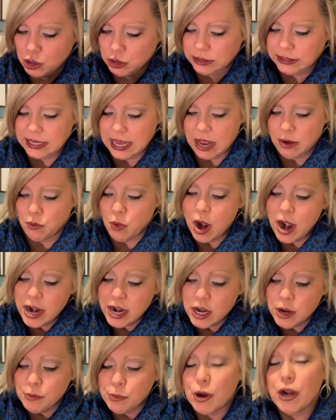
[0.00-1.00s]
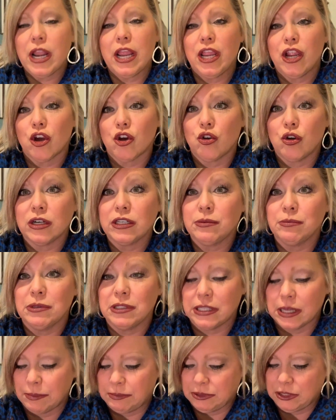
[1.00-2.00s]
said, "Why are you putting your
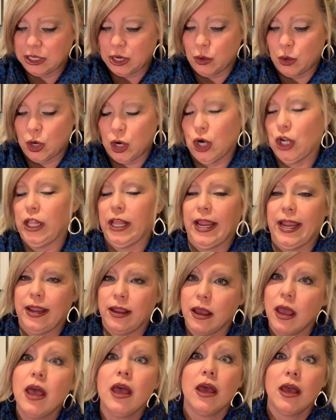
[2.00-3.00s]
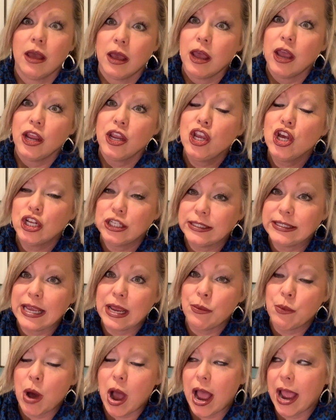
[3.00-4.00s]
Christmas up so early?" You'll
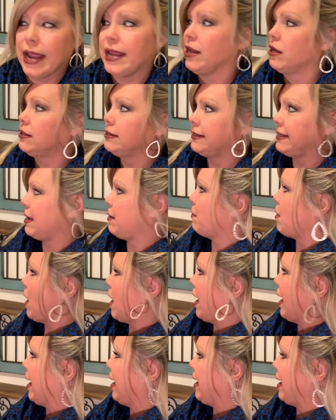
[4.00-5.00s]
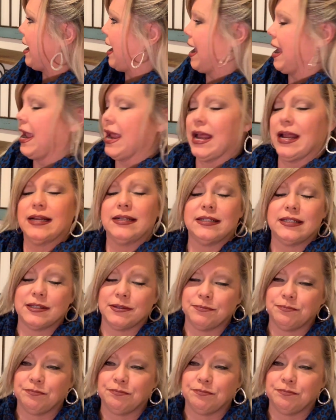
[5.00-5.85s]
see why, and